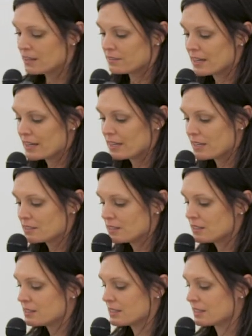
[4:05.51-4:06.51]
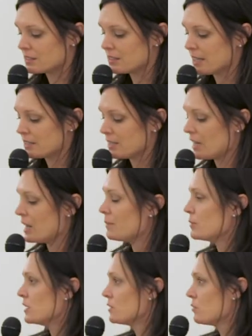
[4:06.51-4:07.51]
Then, as these things tend to
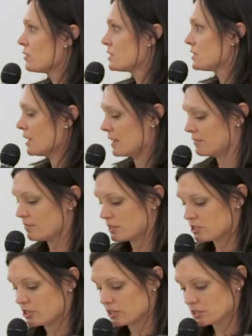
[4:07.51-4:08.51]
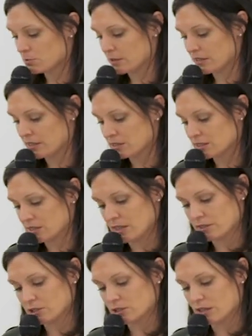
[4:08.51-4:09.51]
happen in Laura's life, she experienced
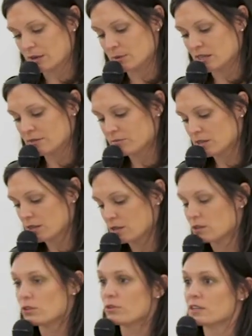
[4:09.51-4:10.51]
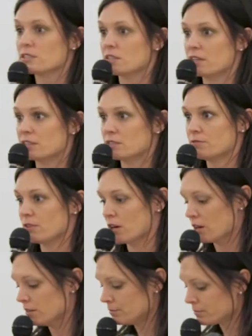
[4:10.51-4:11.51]
another trauma. Laura started to
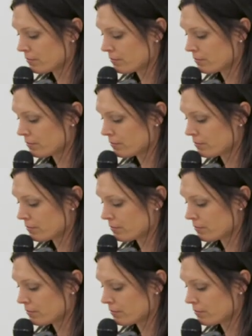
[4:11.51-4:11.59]
fall.